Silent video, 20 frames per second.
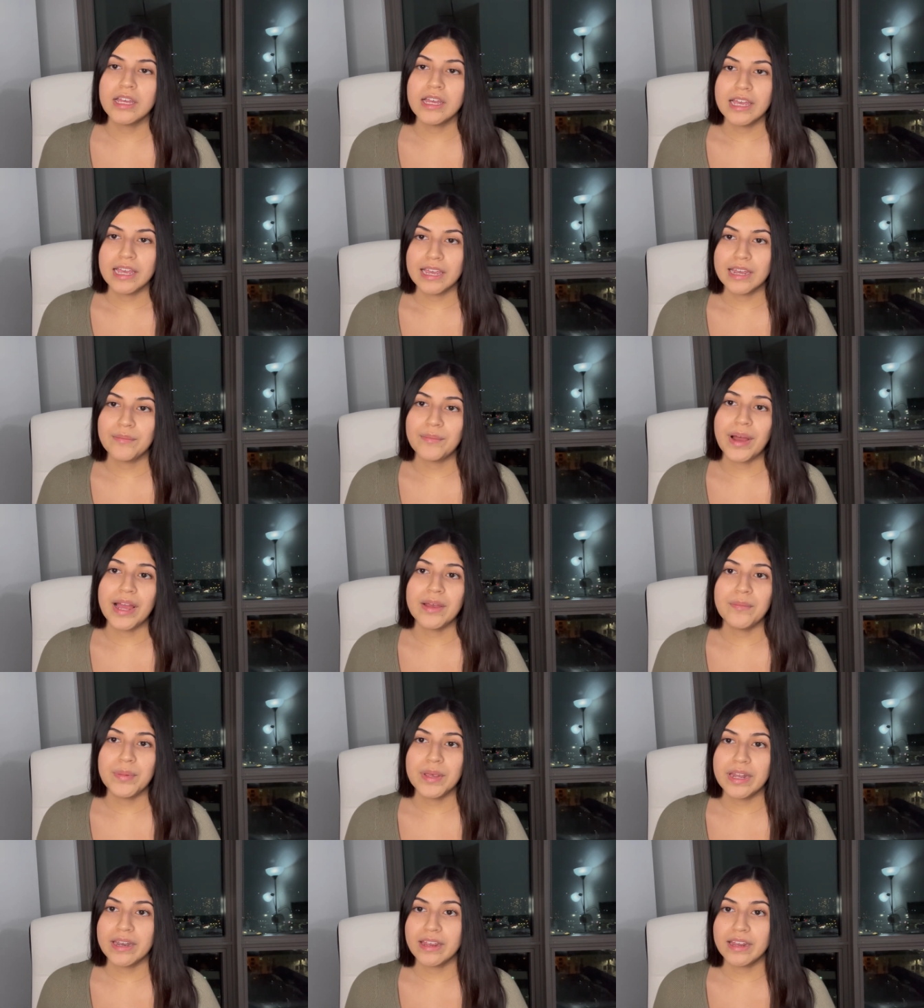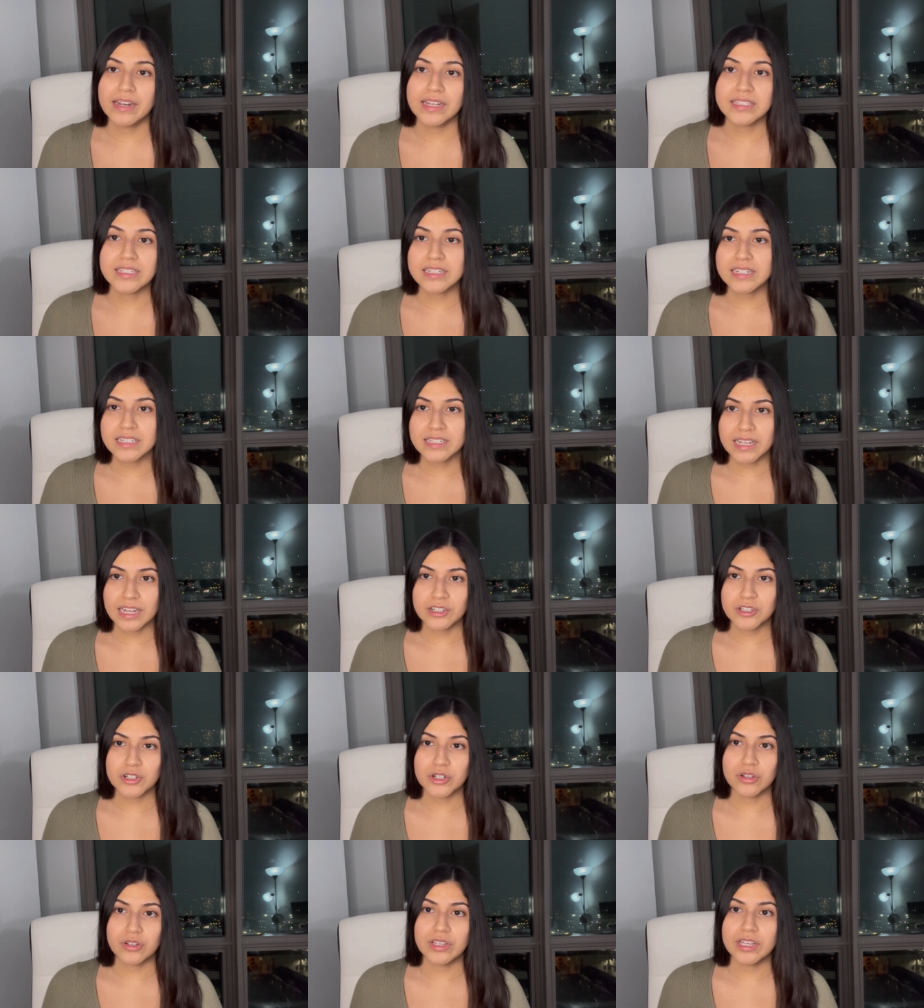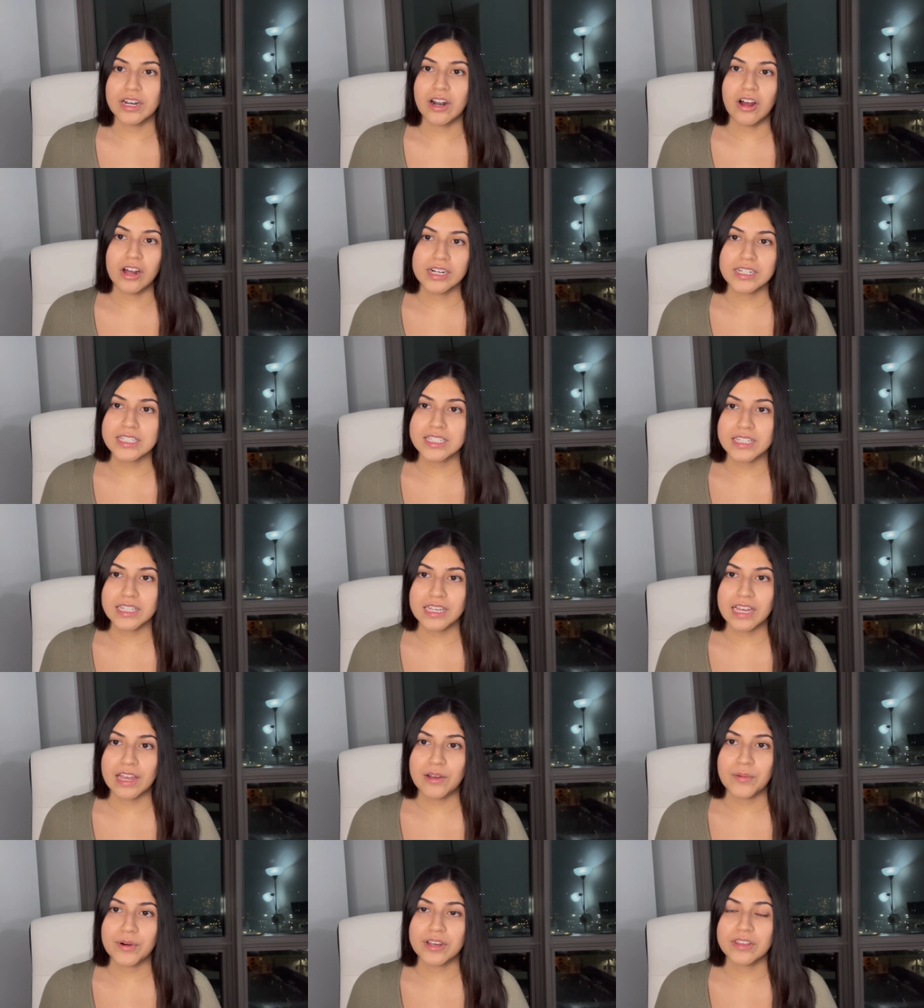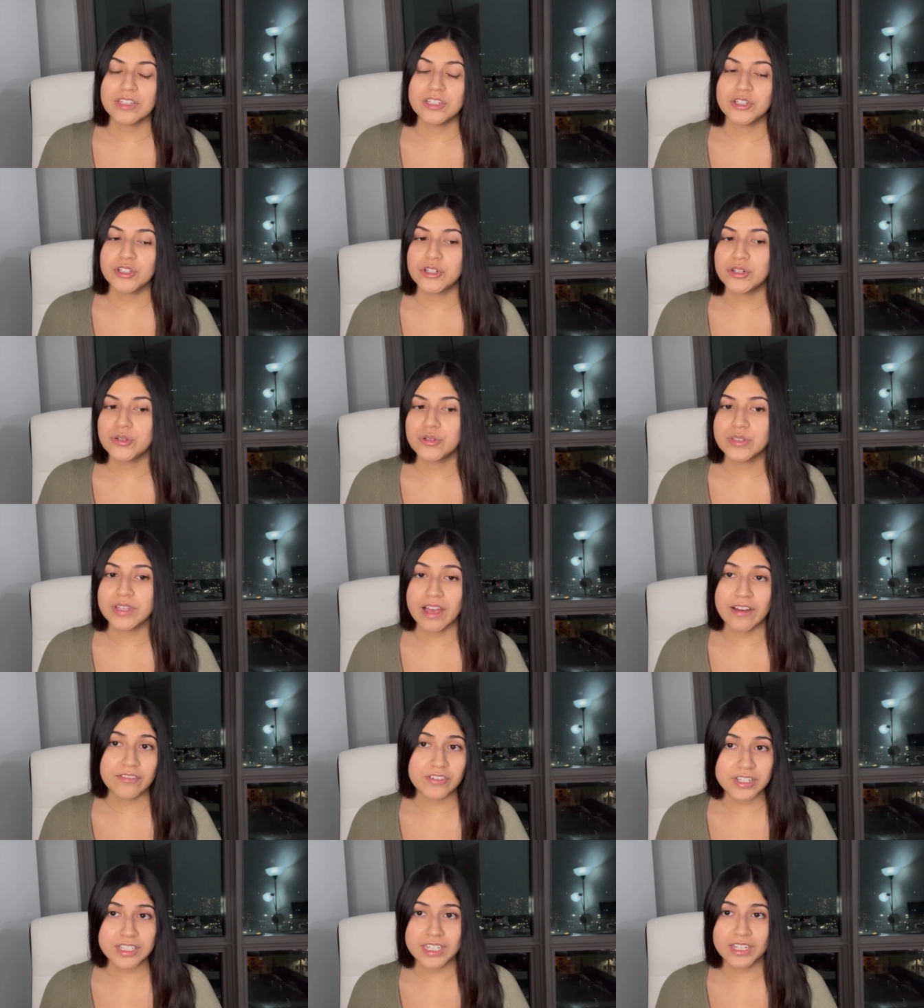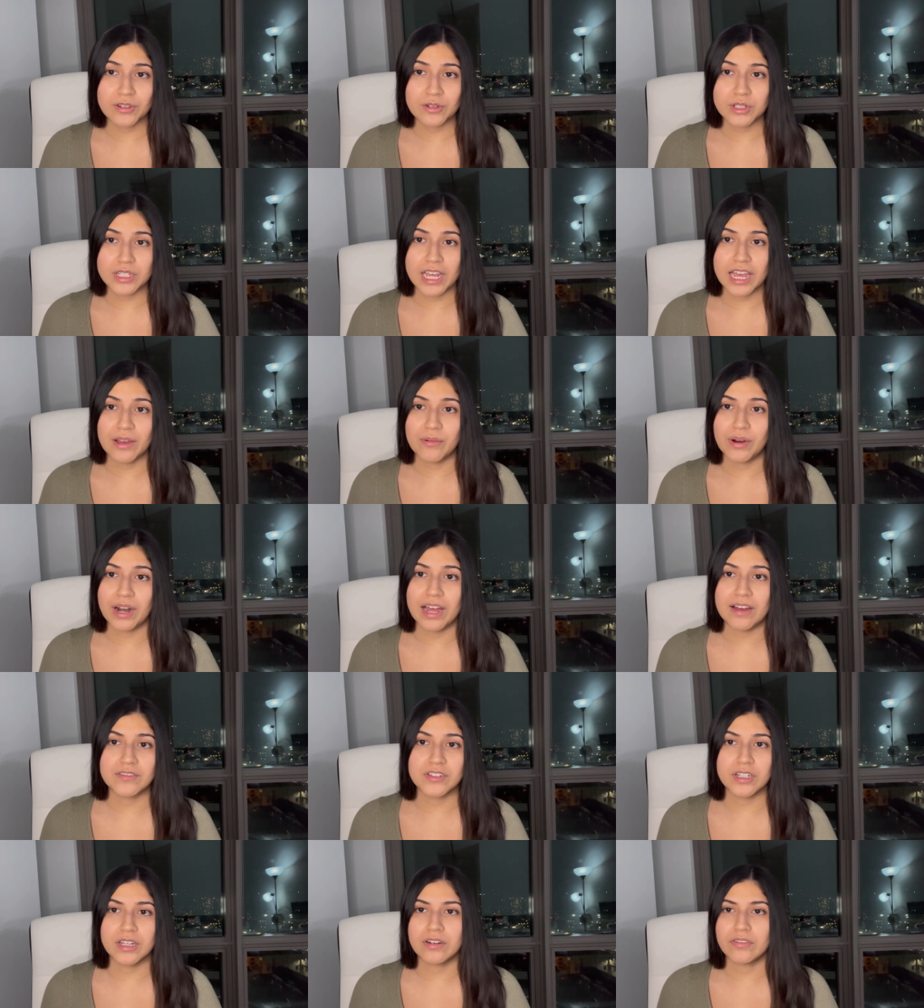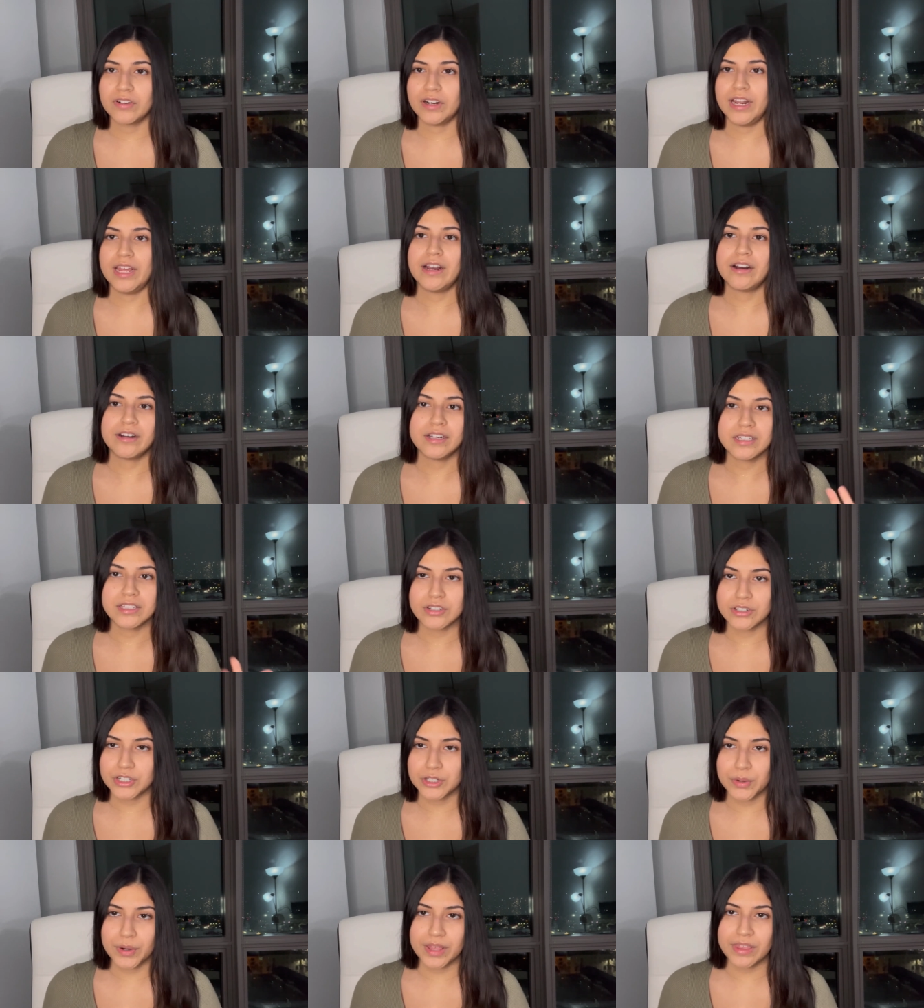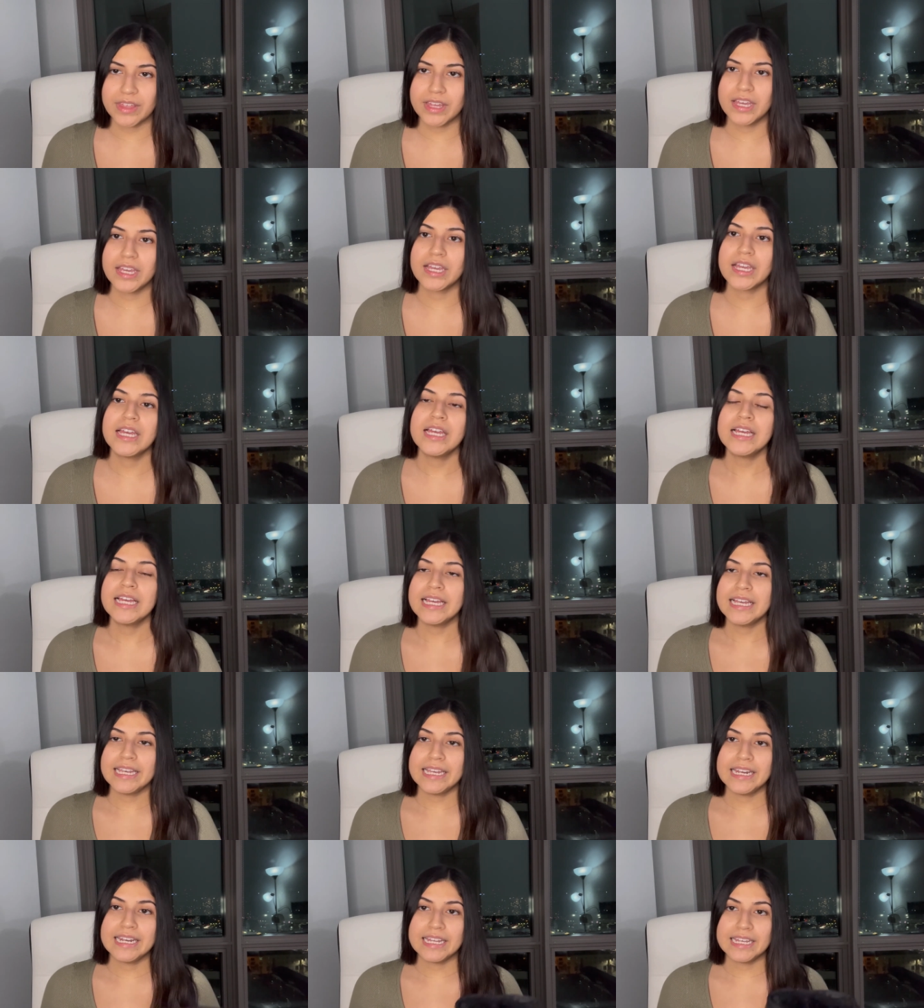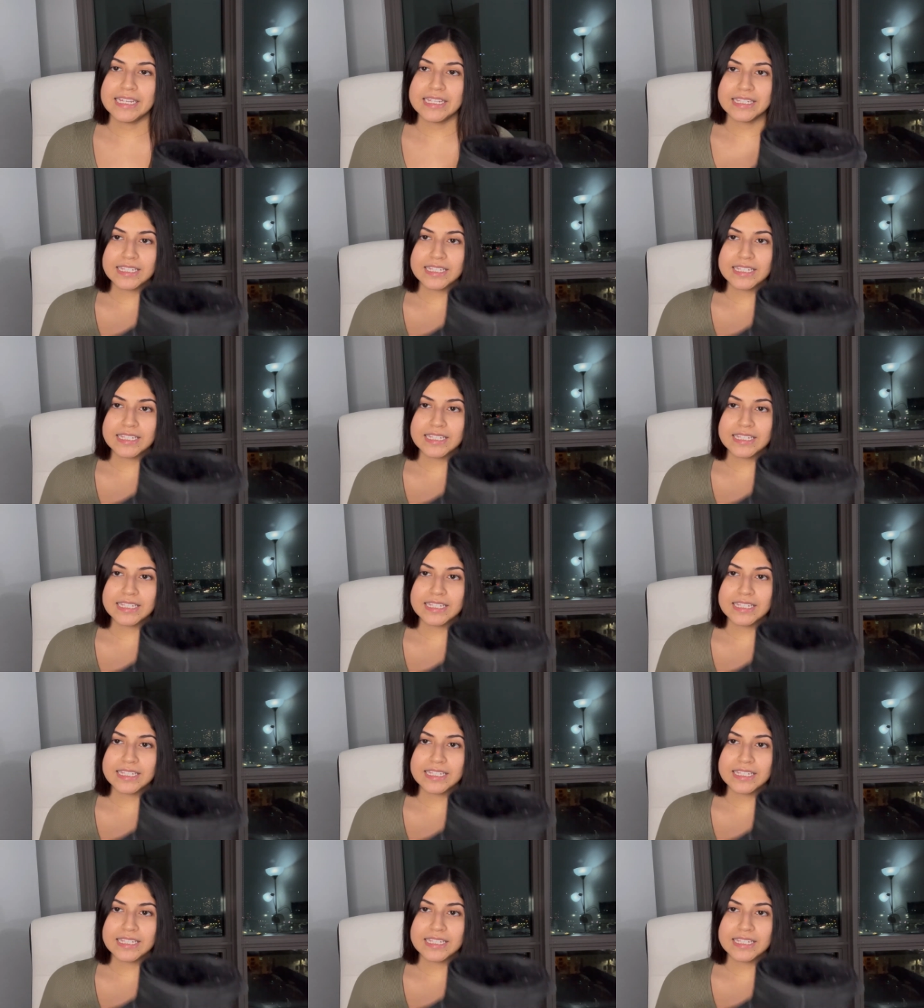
In my opinion, it's an essential, and honestly, I wear these shoes every single day when I have to like run errands or do anything. It is